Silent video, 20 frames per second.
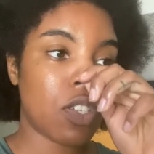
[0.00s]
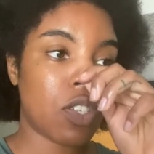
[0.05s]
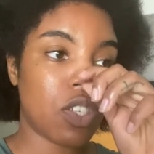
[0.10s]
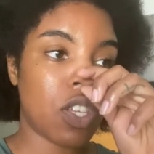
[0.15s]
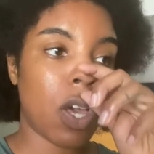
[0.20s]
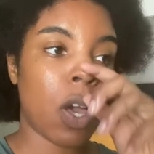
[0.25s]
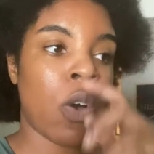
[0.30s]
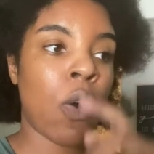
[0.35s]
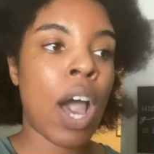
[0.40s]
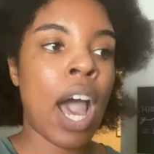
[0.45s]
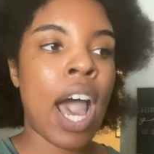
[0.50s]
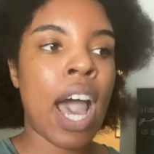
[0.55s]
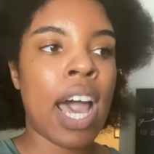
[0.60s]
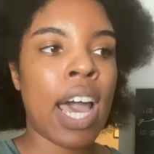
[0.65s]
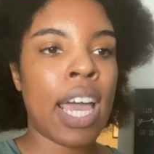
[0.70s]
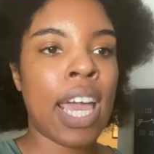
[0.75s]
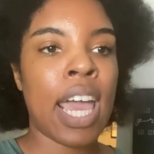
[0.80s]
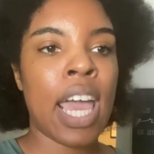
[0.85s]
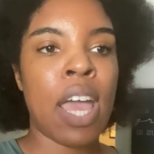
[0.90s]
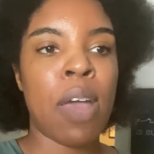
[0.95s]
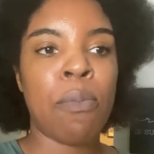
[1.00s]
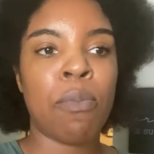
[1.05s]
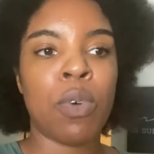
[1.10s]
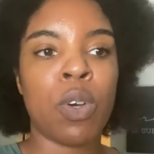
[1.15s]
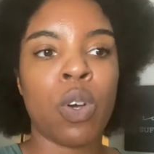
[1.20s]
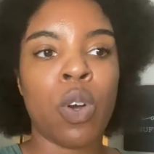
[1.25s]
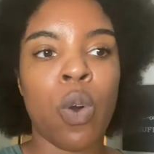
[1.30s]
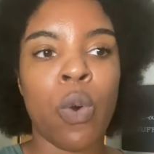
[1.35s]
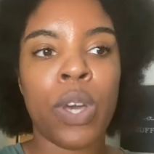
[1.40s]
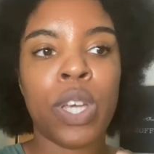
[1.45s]
So I am
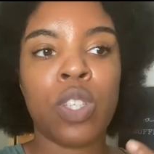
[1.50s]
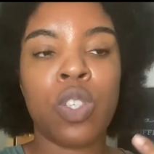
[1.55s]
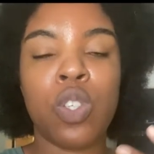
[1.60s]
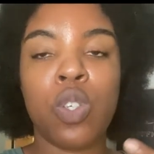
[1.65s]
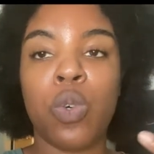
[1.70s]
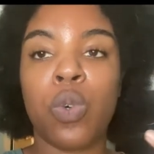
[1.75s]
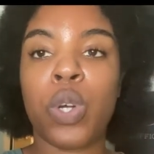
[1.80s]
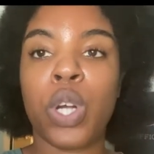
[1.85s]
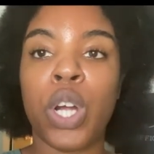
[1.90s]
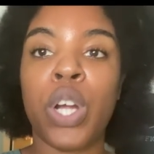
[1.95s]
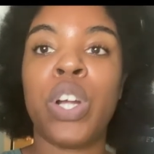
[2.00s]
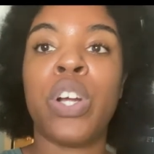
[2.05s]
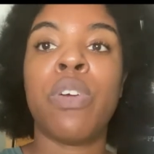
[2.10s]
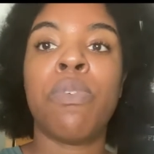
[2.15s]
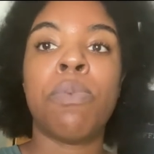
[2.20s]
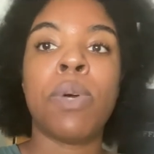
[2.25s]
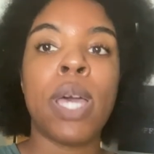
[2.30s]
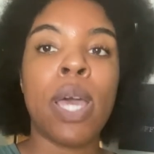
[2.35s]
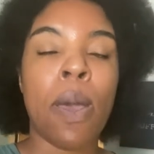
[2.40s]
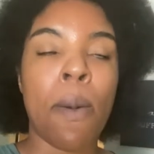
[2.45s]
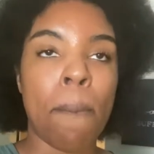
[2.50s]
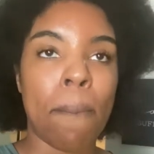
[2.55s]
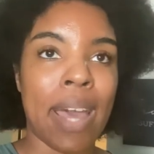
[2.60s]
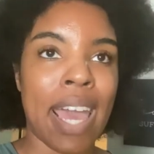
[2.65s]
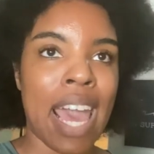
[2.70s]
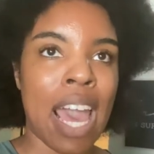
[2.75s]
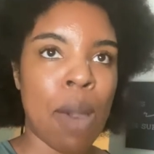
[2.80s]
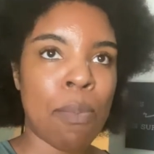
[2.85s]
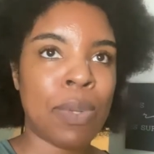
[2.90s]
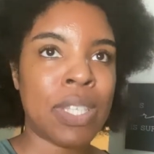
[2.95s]
going to curb my
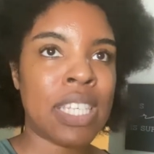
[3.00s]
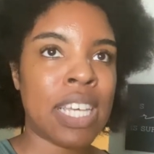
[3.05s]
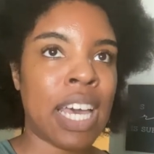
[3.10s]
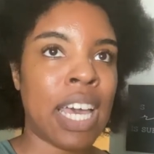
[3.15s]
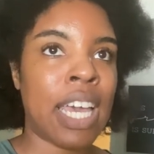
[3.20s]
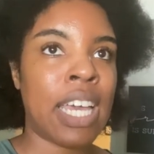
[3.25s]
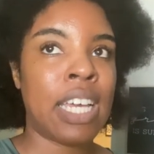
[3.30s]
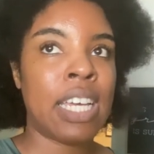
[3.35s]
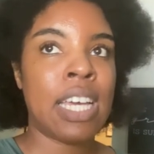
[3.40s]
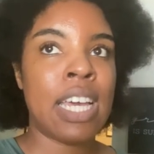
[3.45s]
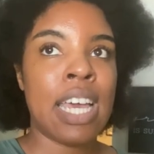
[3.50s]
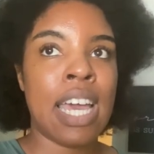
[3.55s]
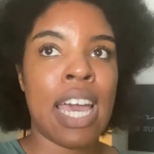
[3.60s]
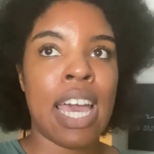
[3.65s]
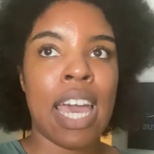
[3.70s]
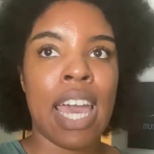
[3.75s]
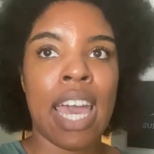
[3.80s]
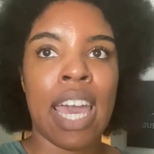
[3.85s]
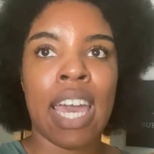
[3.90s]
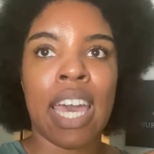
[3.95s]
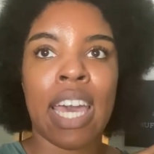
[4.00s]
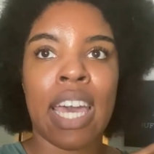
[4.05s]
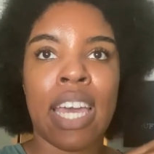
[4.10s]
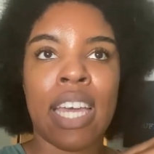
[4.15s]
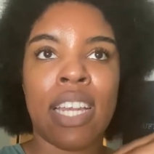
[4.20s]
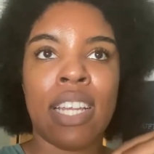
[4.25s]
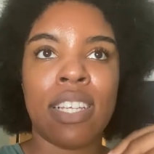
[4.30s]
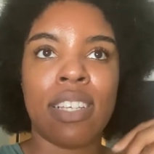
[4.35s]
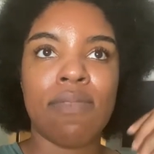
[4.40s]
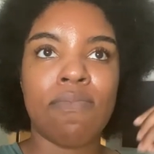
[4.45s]
appetite
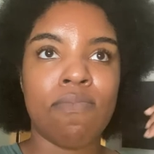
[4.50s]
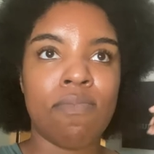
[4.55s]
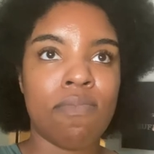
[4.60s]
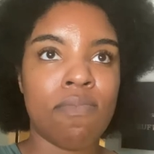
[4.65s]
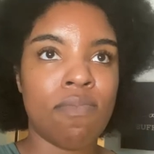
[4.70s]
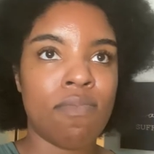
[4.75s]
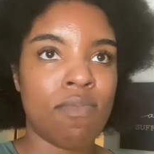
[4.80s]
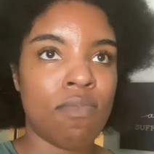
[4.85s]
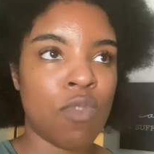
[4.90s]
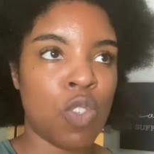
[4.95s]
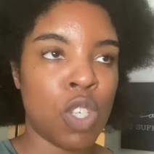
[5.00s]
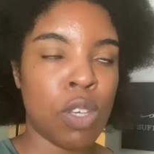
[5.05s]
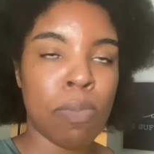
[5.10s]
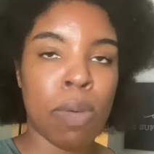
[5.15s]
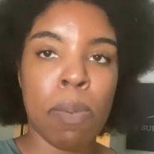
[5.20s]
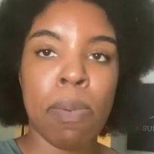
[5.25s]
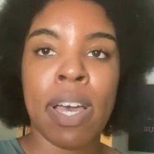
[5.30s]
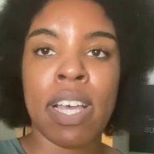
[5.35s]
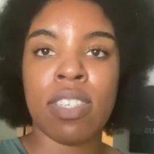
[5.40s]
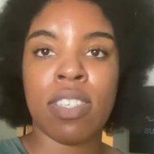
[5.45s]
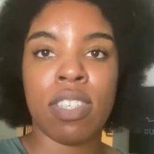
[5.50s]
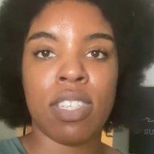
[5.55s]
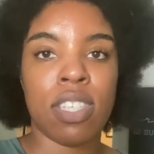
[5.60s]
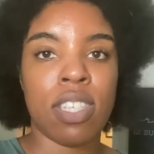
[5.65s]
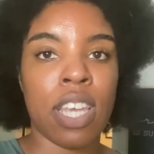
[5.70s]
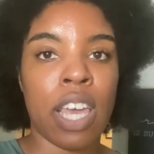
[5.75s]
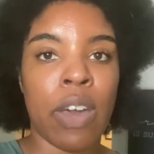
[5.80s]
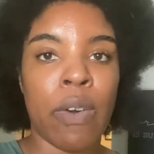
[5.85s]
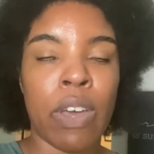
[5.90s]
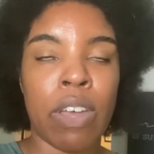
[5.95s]
and do my best to
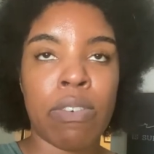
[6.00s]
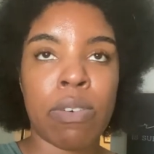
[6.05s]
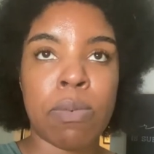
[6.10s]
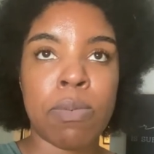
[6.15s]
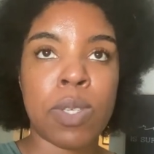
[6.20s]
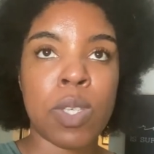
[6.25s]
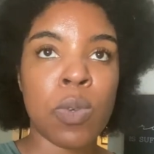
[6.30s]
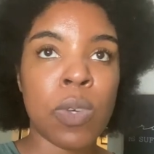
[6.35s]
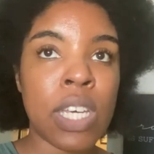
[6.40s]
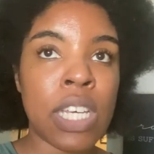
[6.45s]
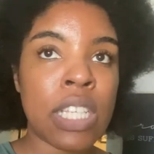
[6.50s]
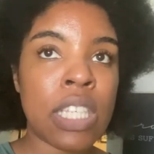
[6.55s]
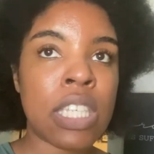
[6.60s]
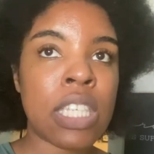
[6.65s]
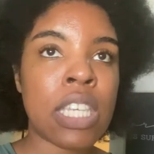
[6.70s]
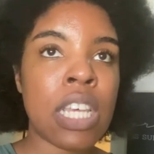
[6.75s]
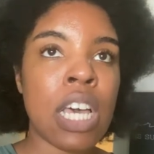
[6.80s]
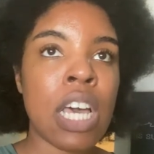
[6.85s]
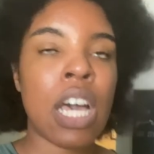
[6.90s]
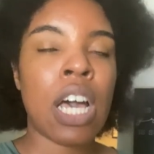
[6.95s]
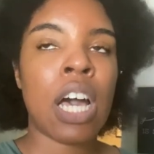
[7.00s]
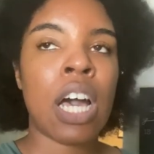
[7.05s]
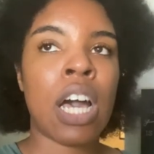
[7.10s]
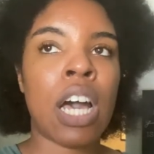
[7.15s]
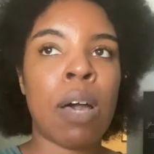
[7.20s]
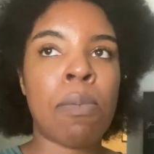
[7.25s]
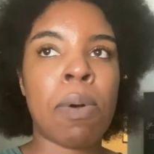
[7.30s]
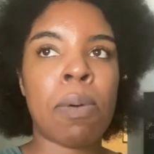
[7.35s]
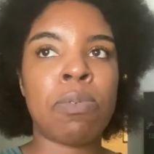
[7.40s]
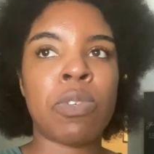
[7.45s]
stay away from sweets.
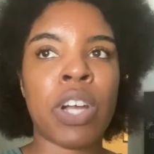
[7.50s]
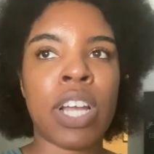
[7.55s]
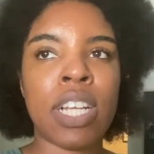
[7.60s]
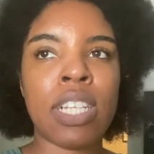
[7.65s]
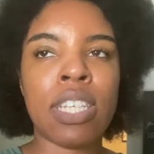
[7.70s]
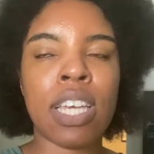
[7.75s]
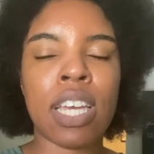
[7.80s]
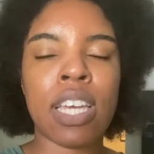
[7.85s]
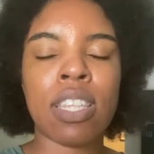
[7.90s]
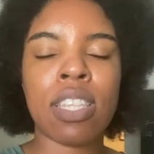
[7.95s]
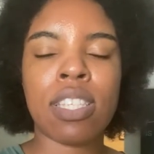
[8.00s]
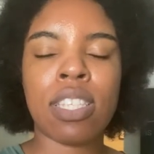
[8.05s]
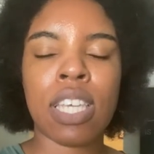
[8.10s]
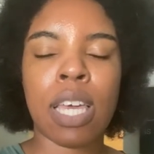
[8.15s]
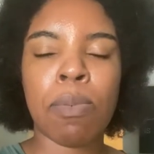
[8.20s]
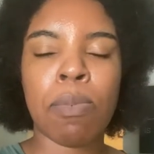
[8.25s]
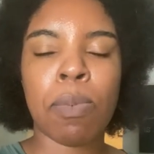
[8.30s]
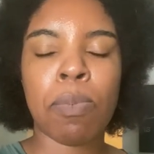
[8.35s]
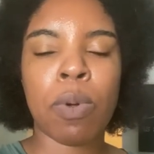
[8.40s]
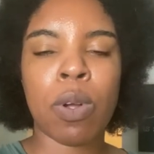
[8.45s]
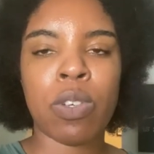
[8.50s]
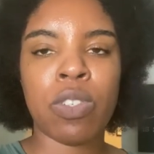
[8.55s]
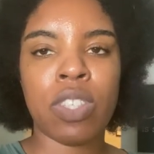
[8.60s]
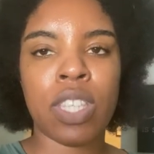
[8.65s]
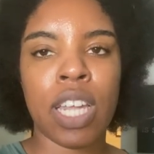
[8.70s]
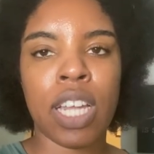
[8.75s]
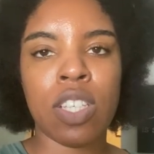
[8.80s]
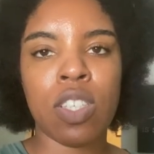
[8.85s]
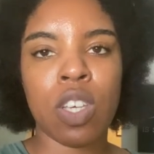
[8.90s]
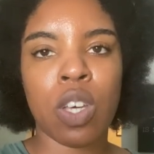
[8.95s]
I'm trying to take it the same approach
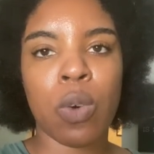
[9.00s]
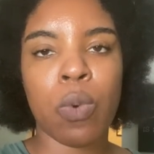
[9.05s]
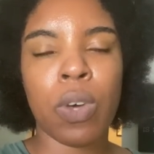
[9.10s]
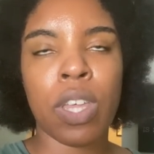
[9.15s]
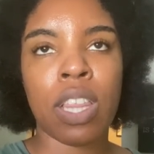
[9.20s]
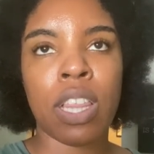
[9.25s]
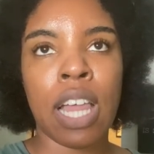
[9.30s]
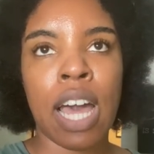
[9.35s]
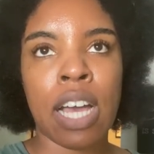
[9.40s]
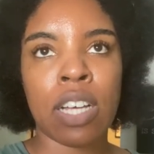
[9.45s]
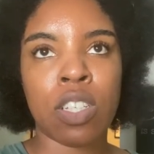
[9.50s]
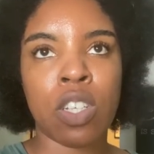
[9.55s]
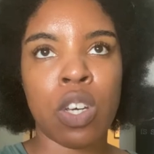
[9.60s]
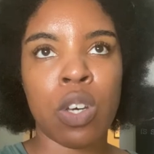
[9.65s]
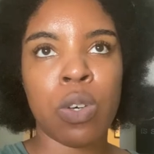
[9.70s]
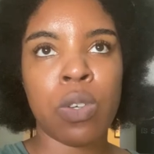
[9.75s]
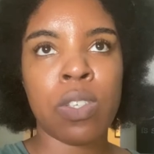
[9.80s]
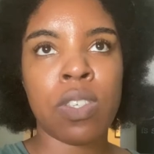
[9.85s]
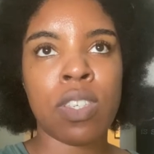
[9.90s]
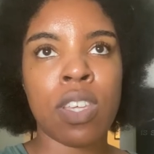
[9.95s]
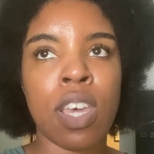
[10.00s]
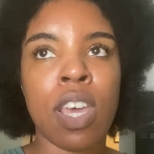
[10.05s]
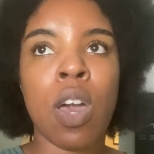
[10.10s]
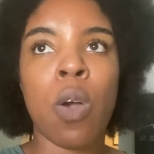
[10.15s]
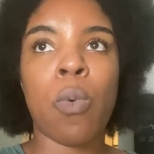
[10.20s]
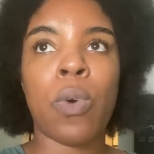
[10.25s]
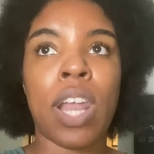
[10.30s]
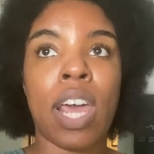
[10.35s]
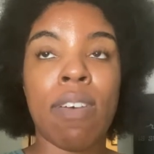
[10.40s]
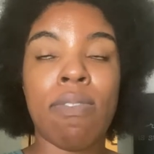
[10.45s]
that I took with lactose
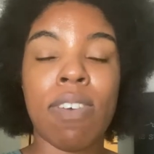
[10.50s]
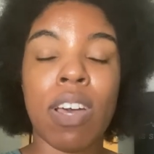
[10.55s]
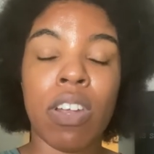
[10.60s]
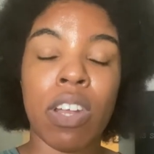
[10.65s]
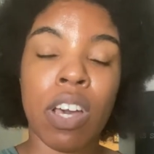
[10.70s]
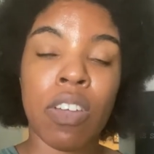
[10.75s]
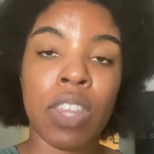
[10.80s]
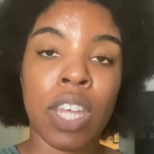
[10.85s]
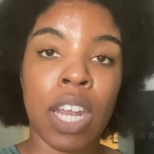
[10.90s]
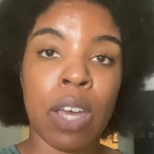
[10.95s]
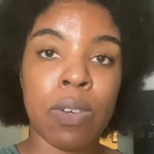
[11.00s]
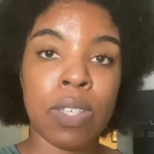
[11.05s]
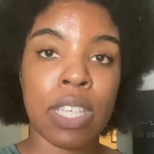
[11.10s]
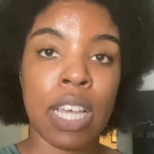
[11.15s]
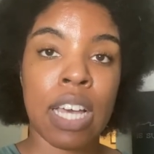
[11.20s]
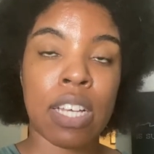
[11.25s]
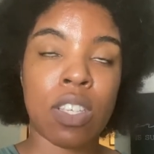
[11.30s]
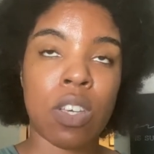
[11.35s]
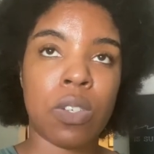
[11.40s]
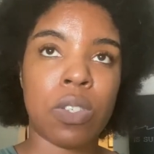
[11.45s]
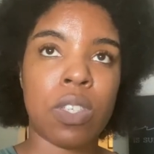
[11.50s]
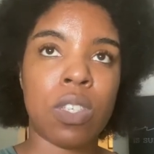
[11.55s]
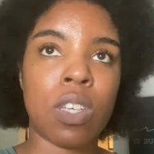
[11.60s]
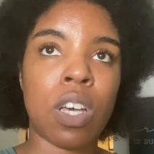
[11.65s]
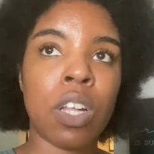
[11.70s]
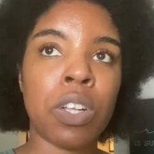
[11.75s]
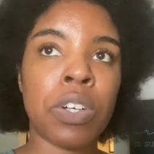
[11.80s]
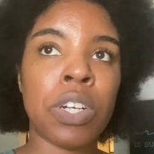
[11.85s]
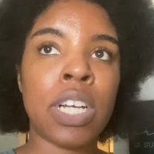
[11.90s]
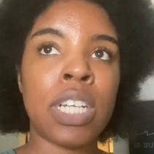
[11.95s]
when I found out that I was lactose
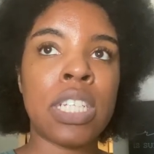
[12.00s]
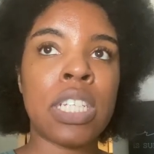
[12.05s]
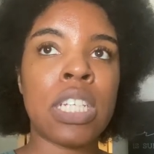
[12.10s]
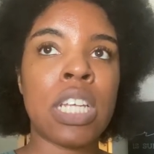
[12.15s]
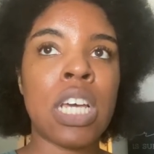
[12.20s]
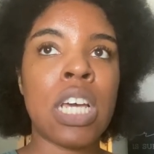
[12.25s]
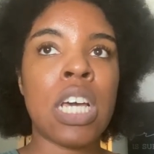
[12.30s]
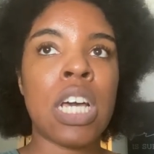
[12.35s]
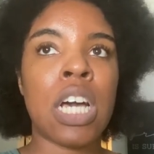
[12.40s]
intolerant.